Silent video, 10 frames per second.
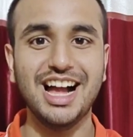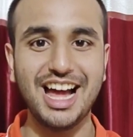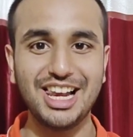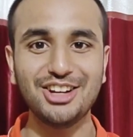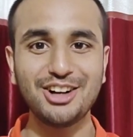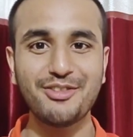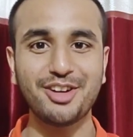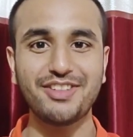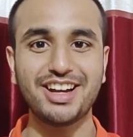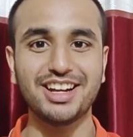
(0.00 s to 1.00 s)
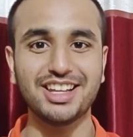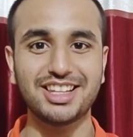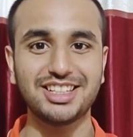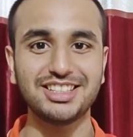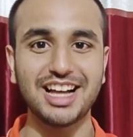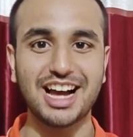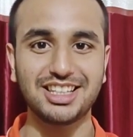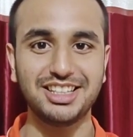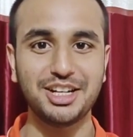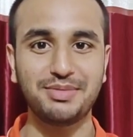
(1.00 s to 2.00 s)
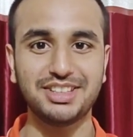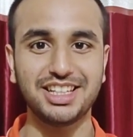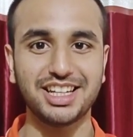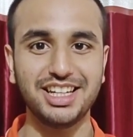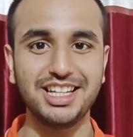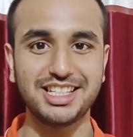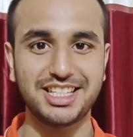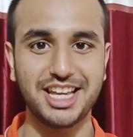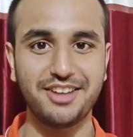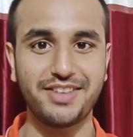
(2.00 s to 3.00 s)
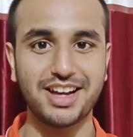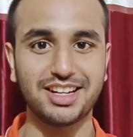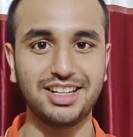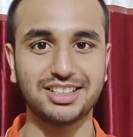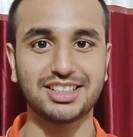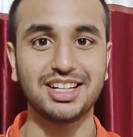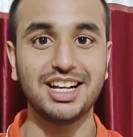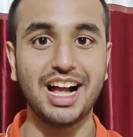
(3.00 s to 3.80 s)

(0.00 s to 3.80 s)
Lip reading: Hello everyone, this is Aditya Patenge, CA finalist.